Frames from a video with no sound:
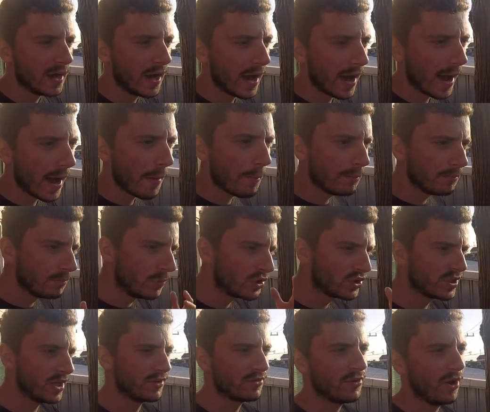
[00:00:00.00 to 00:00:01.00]
Um,
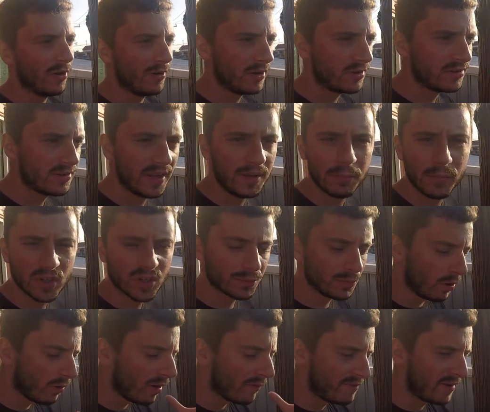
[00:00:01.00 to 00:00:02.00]
much less touristy, much
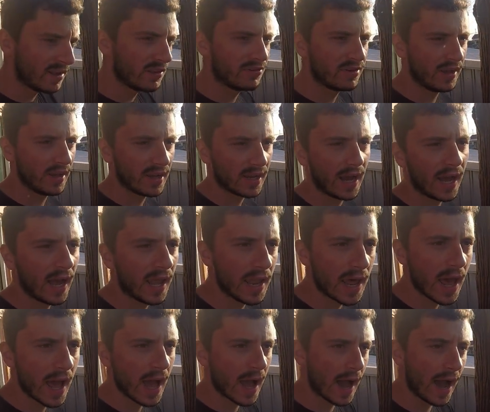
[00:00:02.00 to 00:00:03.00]
more authentic, and
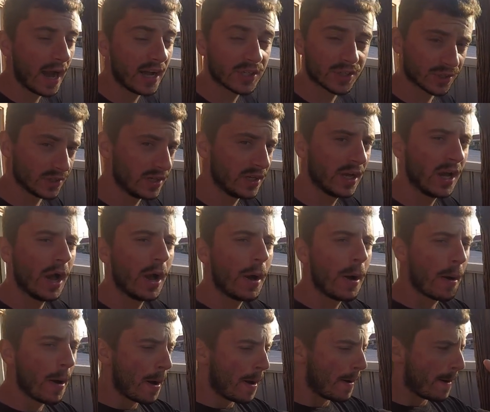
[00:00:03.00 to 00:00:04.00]
uh, actually
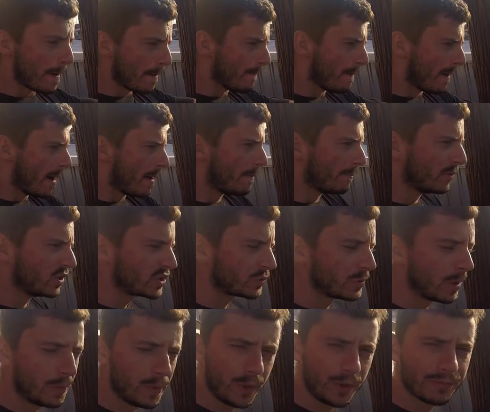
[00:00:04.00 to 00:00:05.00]
much
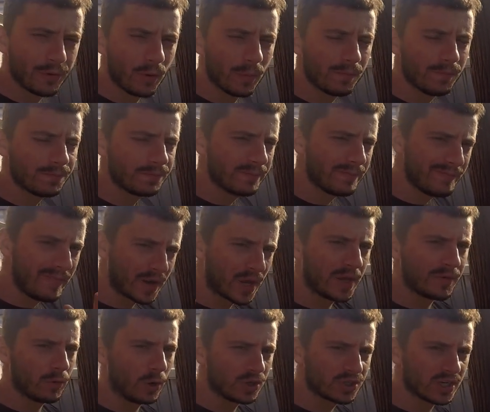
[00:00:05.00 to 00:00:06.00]
more beautiful. Thank
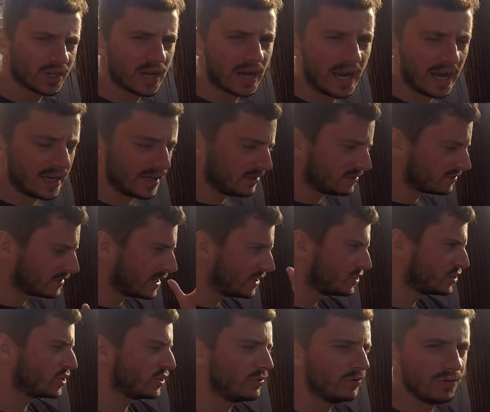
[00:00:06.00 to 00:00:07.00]
you for watching, guys. Stay
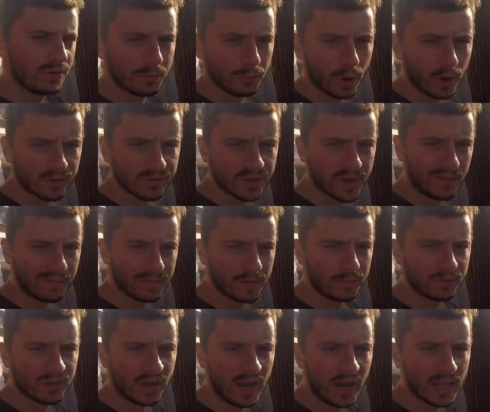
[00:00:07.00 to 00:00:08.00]
tuned, more to come
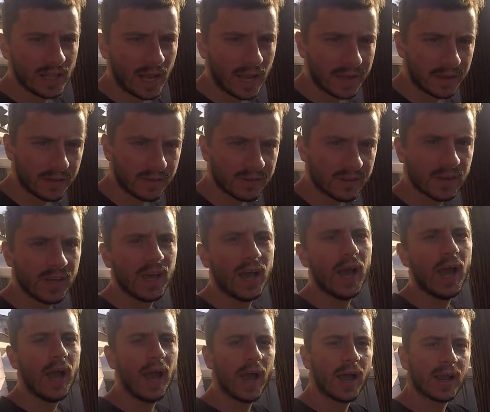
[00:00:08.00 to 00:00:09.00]
from Thailand.
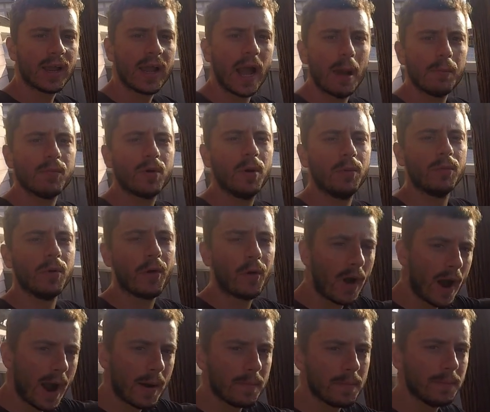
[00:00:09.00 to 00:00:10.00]
uh, Krab Khun
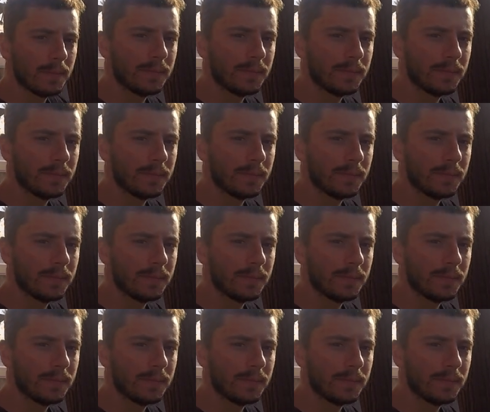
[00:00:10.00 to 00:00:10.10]
Krab.